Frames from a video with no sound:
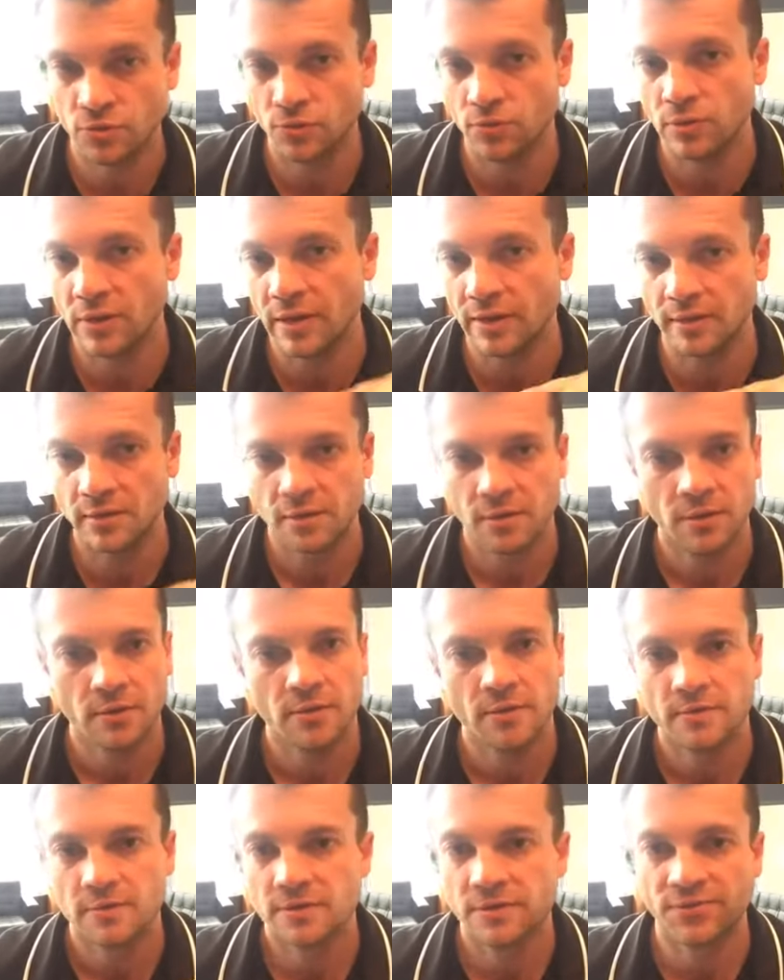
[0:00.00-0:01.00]
like
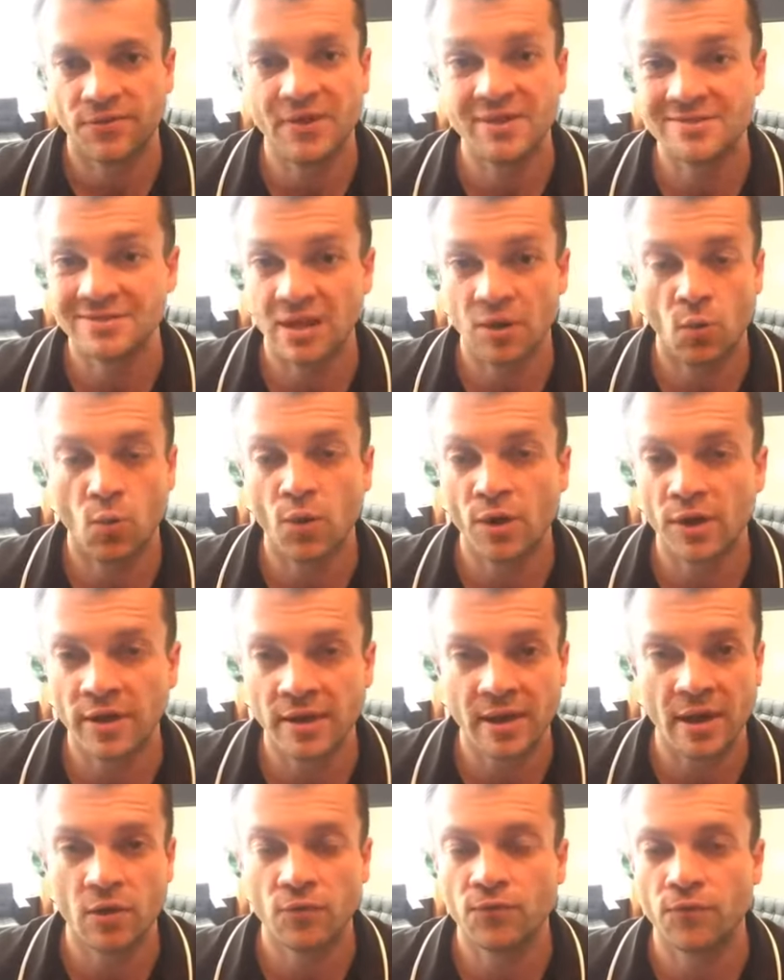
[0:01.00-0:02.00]
things not
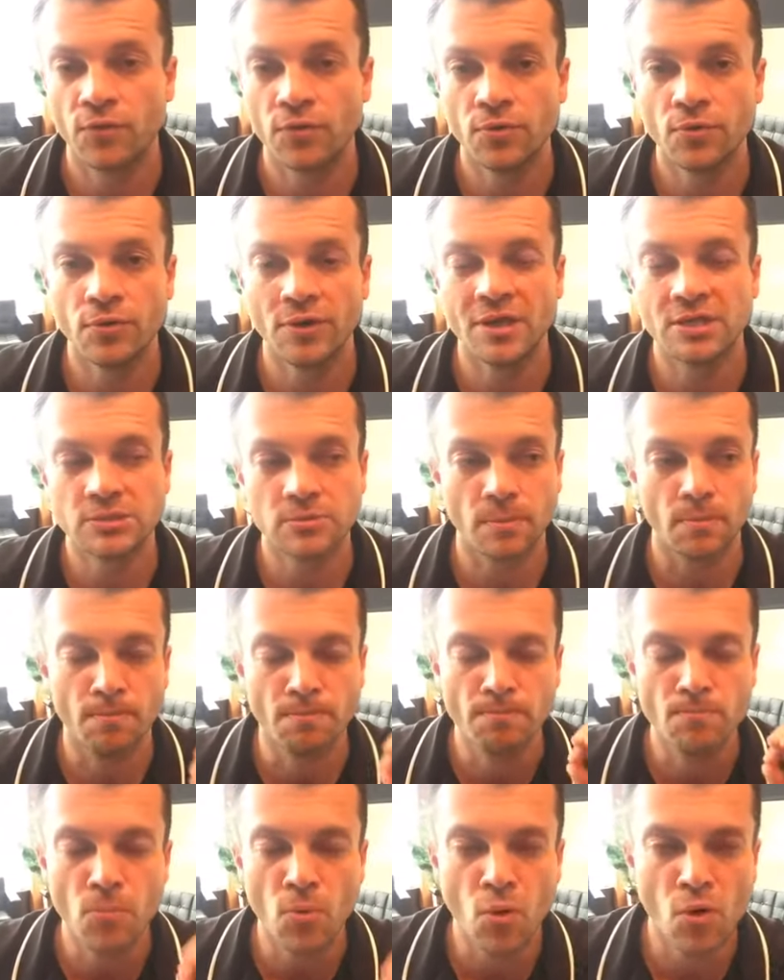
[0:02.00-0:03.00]
working out for you is
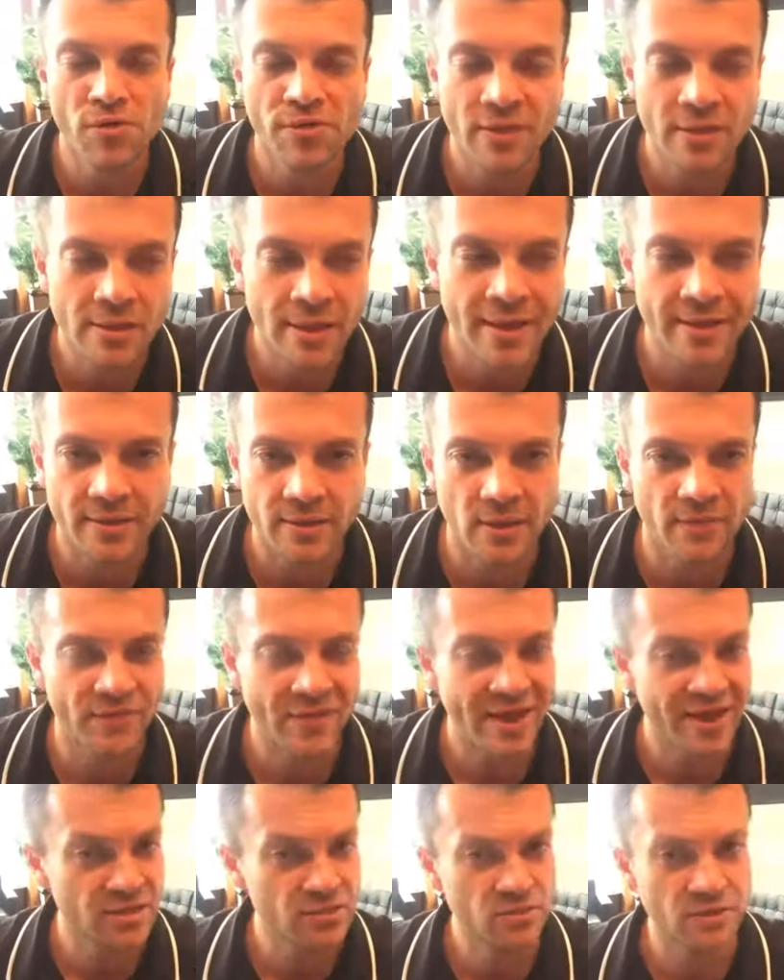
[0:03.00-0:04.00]
more than likely, if
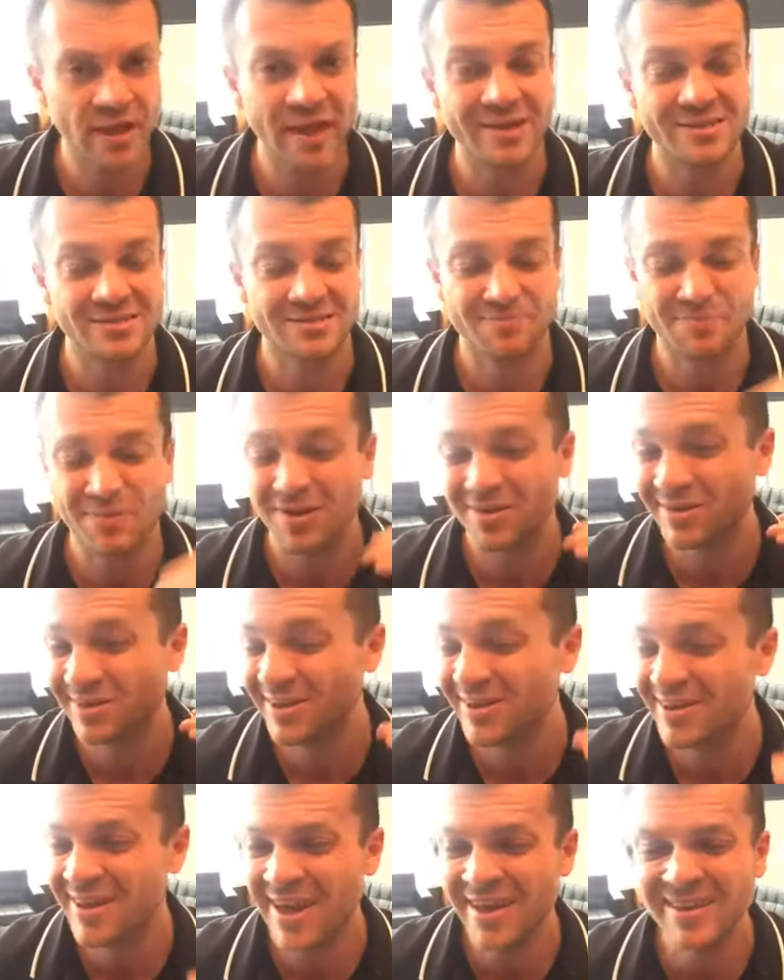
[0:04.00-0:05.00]
I had to guess, probably
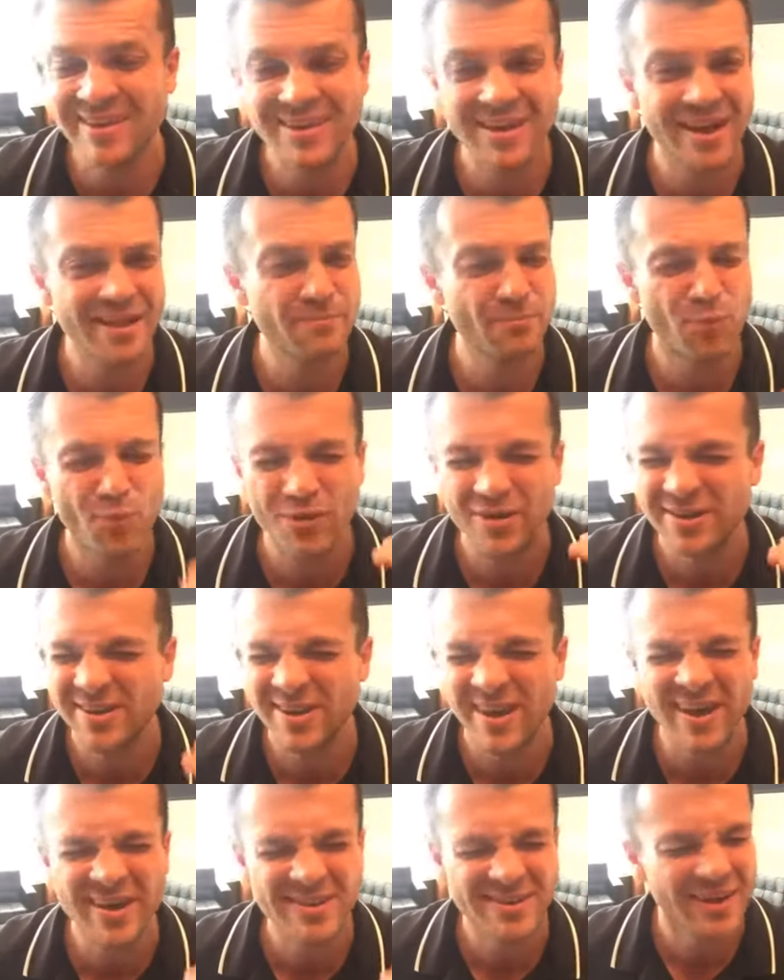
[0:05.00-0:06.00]

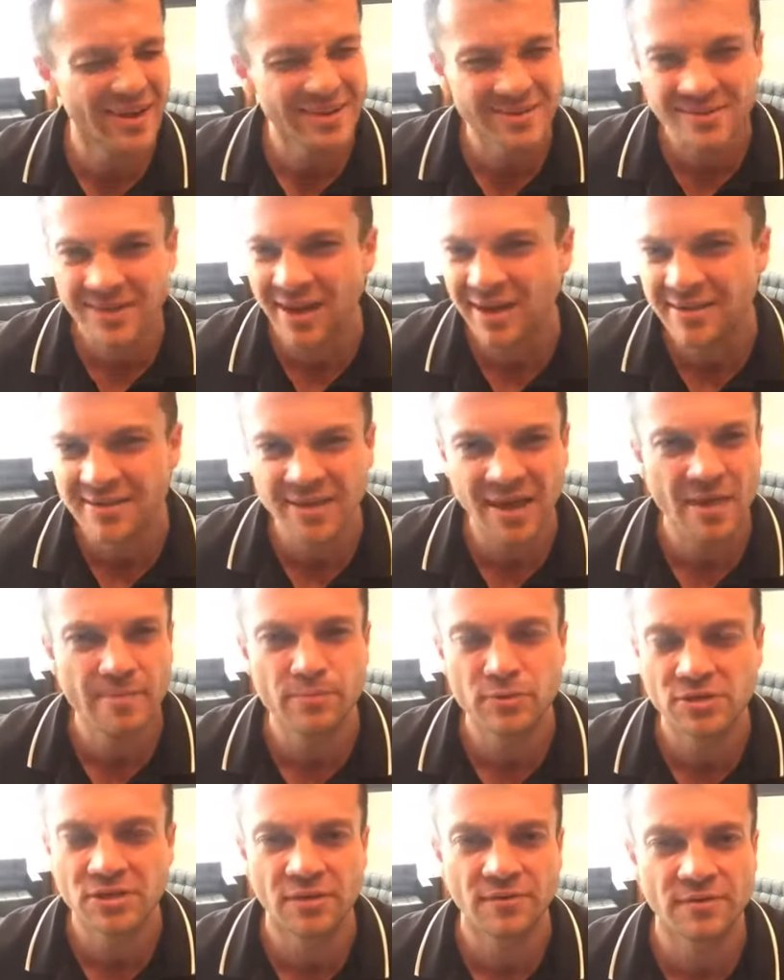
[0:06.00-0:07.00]

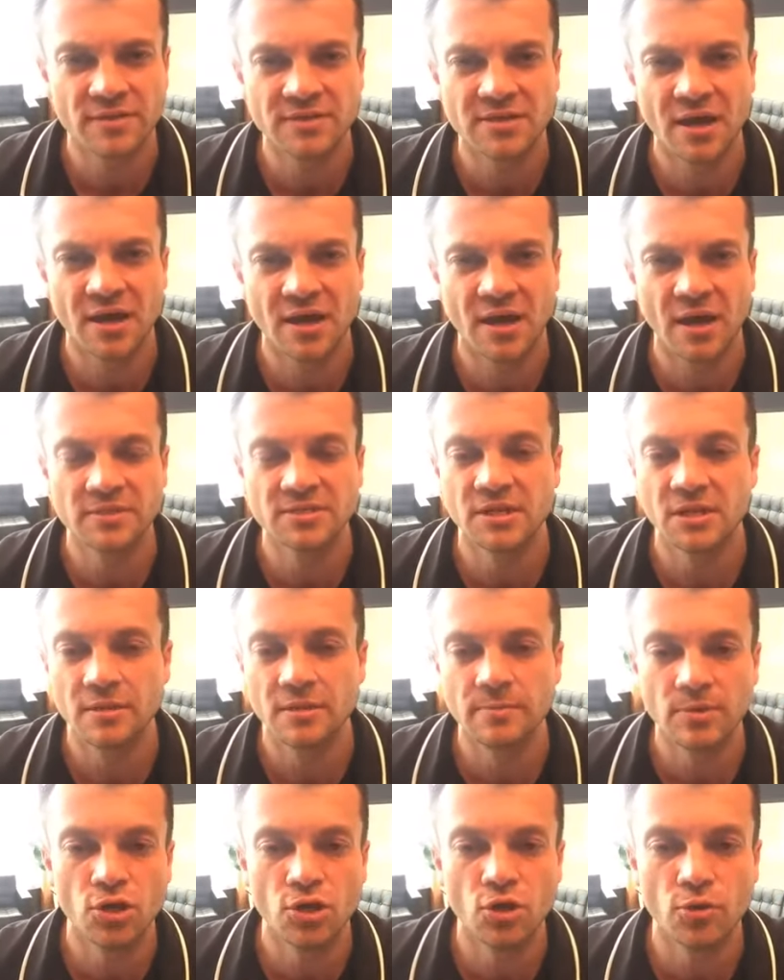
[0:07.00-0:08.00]
99.9999% of the time is going to
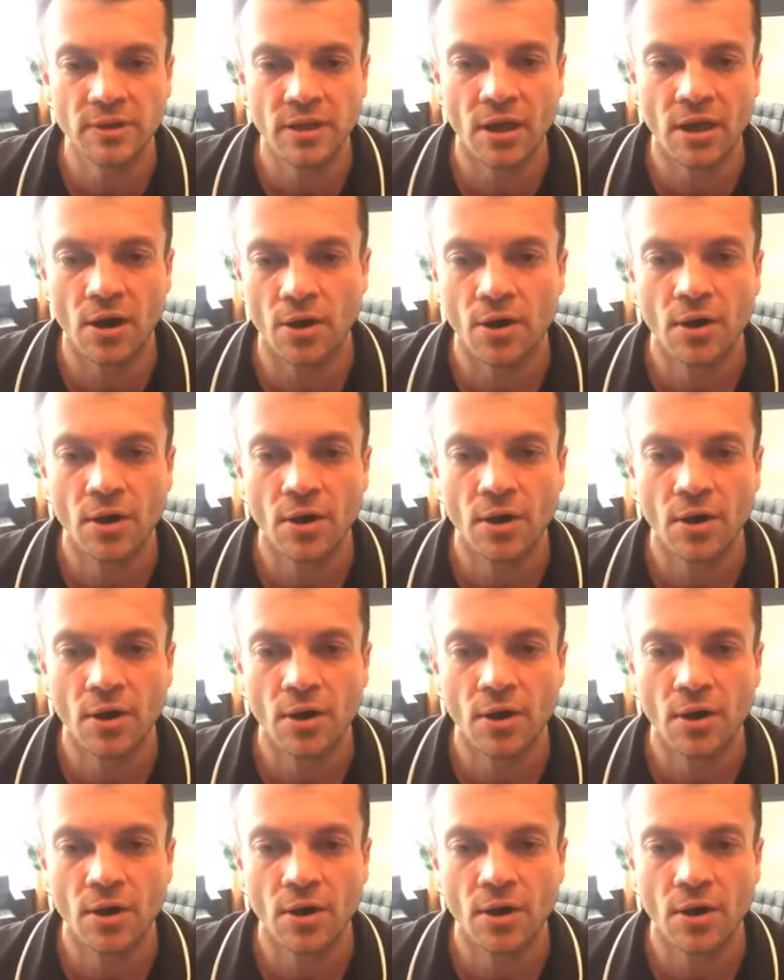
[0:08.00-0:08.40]
be human error.